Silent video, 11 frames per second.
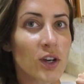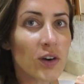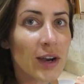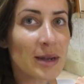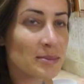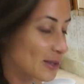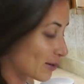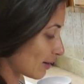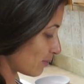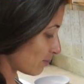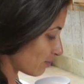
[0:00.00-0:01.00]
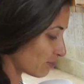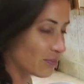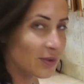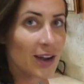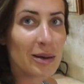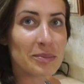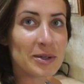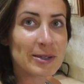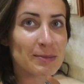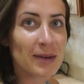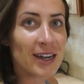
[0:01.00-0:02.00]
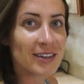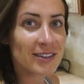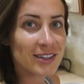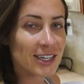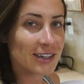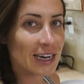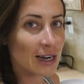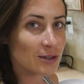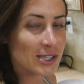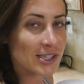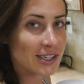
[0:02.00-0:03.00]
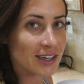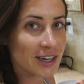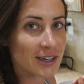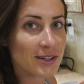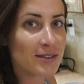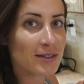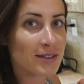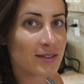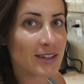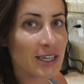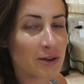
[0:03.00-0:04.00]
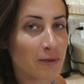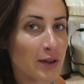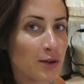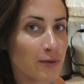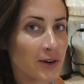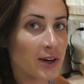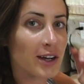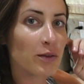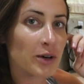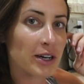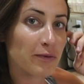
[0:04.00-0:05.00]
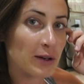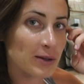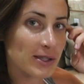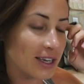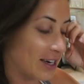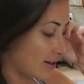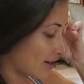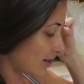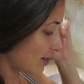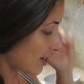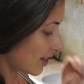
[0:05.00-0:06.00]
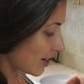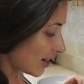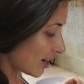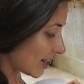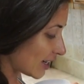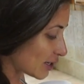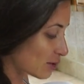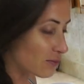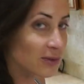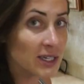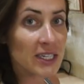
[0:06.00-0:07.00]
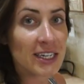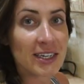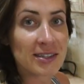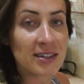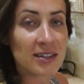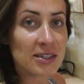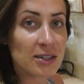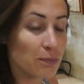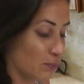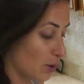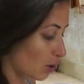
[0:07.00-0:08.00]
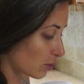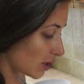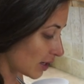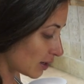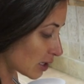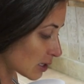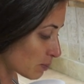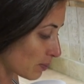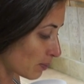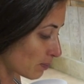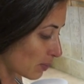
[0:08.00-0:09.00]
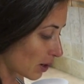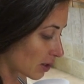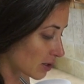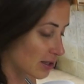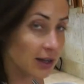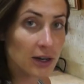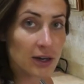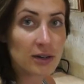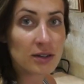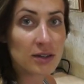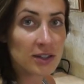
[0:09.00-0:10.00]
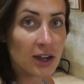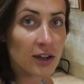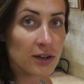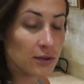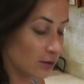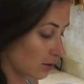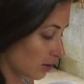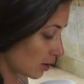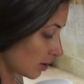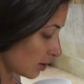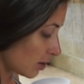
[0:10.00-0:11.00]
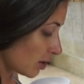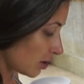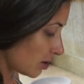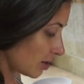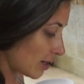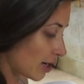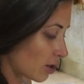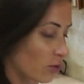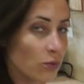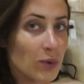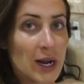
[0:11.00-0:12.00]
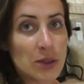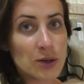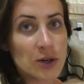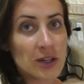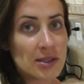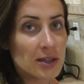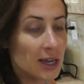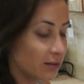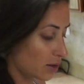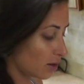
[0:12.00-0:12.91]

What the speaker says: Okay, so I'm using my thing now just to kind of get a feel for what it feels like. and it's really easy to poke in parts that are done. They go right through, they slide right